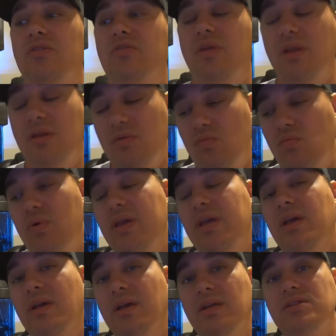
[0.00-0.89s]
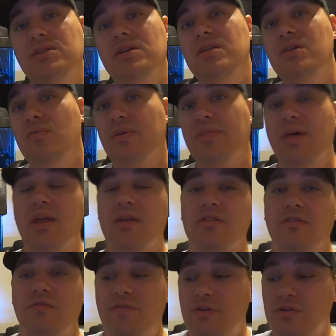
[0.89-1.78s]
then we can continue with that
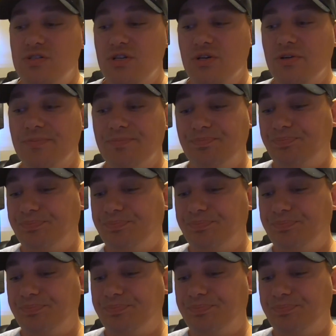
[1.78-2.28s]
in the future.